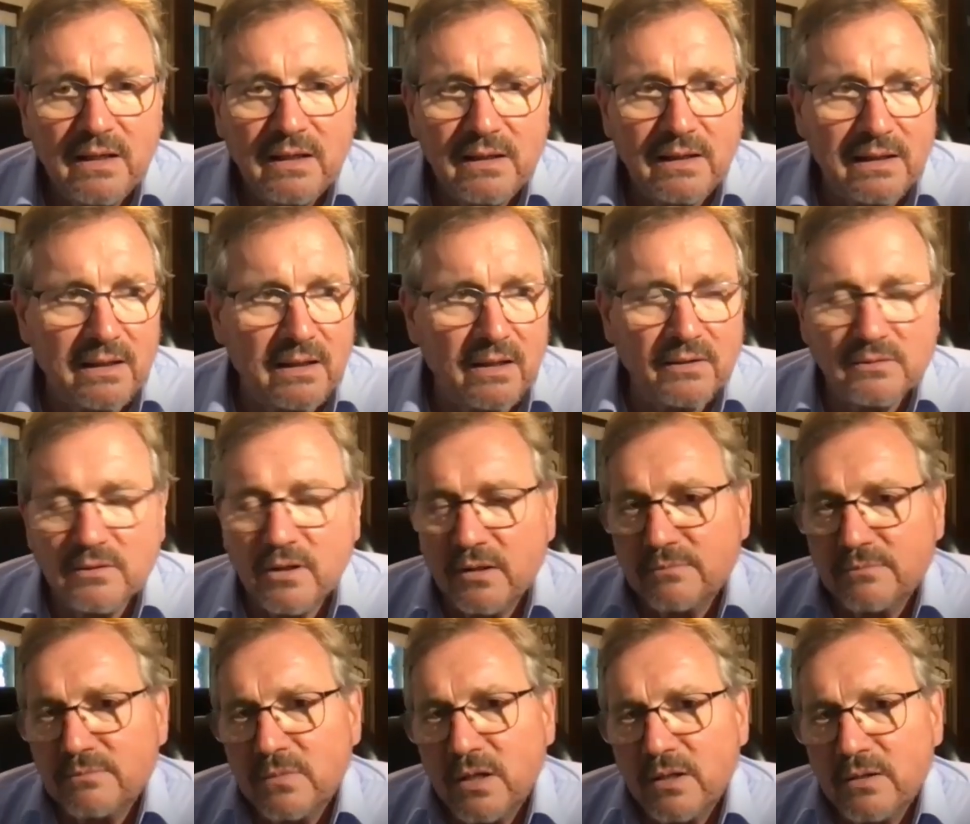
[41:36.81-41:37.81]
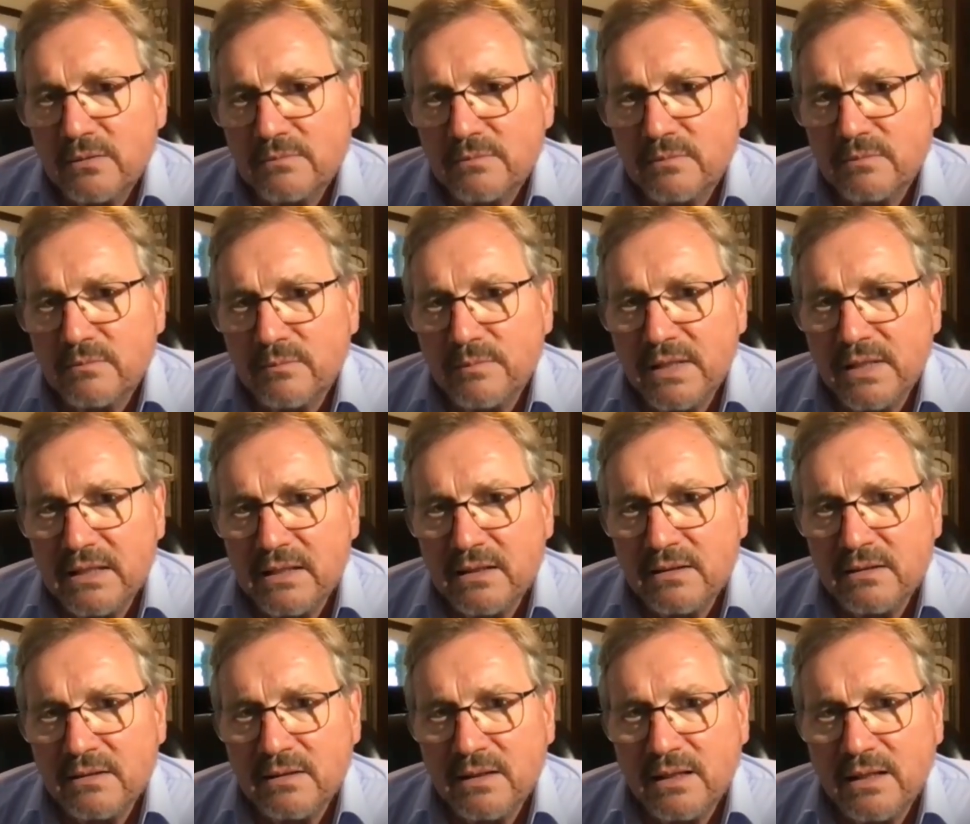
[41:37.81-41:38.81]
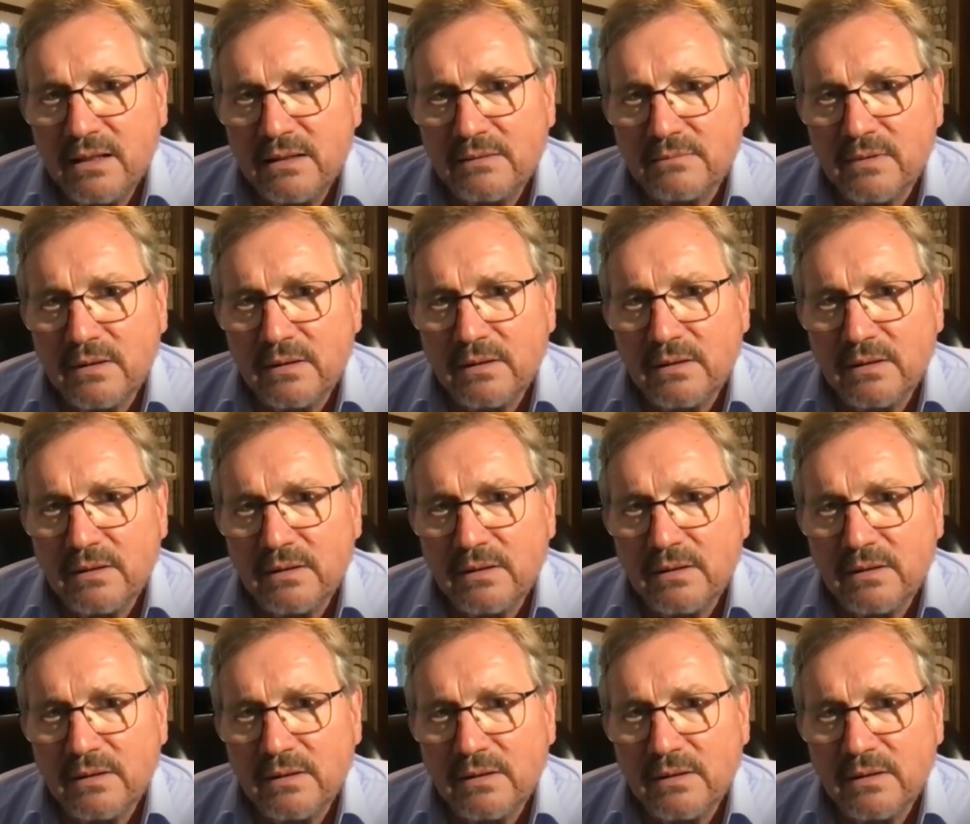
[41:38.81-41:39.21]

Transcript: uh, our, our our median uh,